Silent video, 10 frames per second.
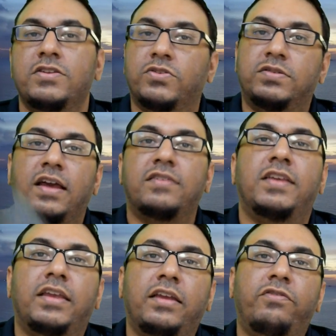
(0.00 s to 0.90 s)
So thanks
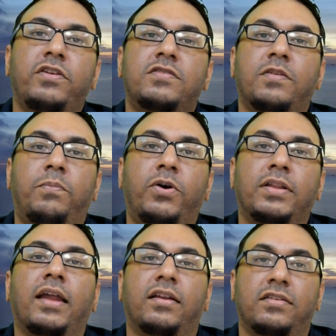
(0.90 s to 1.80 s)
again for your
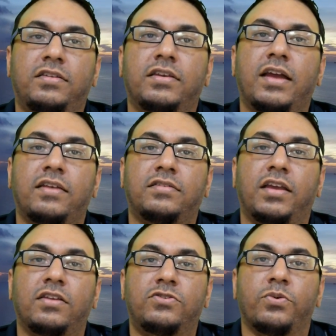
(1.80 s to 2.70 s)
support, and I'll see you guys
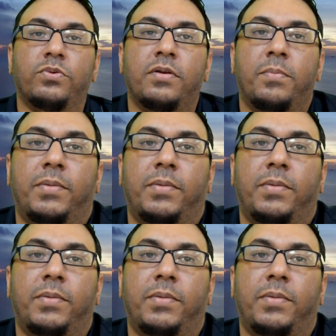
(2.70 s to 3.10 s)
again soon. Bye